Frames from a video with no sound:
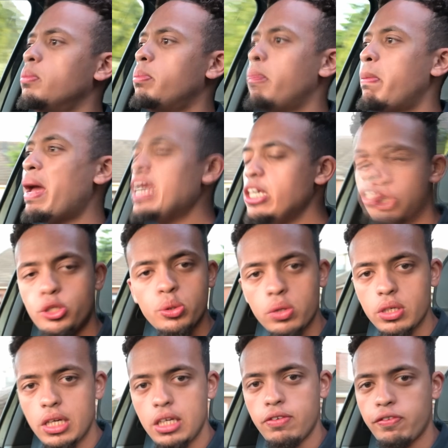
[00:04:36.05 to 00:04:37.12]
make
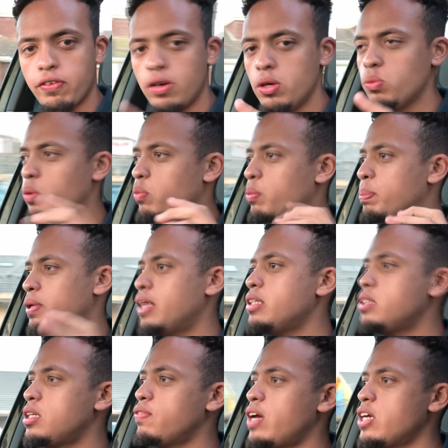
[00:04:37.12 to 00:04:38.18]
sure that you find one with
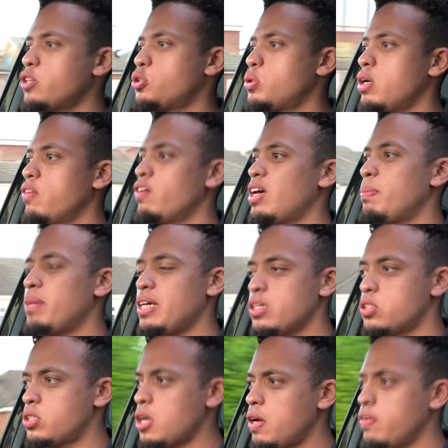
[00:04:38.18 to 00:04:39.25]
plenty of history of it being
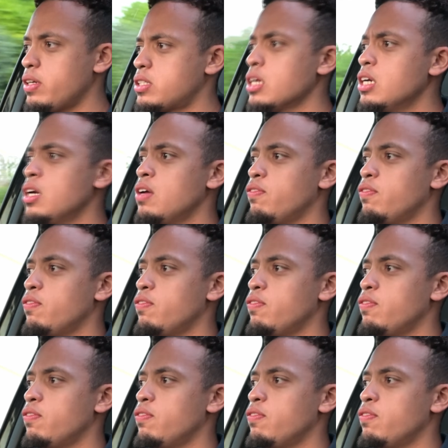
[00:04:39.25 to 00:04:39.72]
serviced.